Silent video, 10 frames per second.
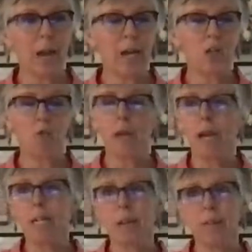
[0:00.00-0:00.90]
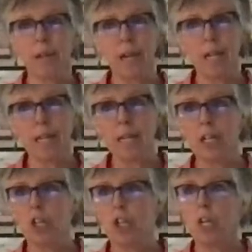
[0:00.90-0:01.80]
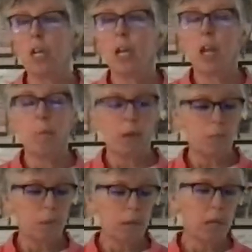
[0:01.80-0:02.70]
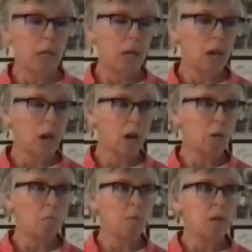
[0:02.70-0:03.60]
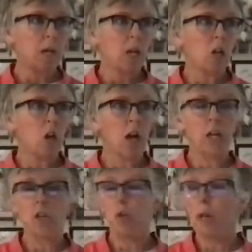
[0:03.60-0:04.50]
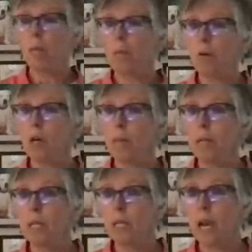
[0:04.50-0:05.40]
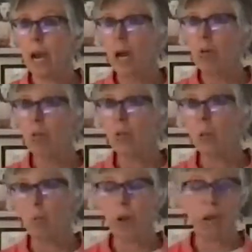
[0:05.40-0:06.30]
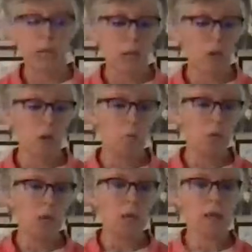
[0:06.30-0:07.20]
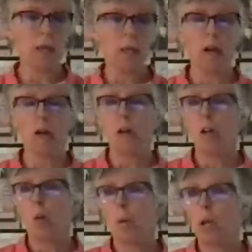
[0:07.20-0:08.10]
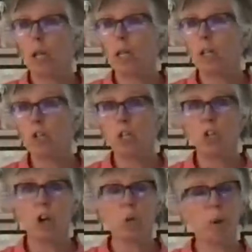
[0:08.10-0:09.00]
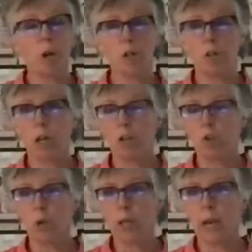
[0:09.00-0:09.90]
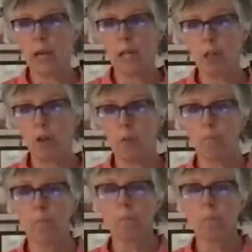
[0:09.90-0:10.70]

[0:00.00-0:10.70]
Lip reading: as reactivity on leash. It might be not enjoying people coming to the house, right? It could be that they're barking and lunging at dog parks or not enjoying that either.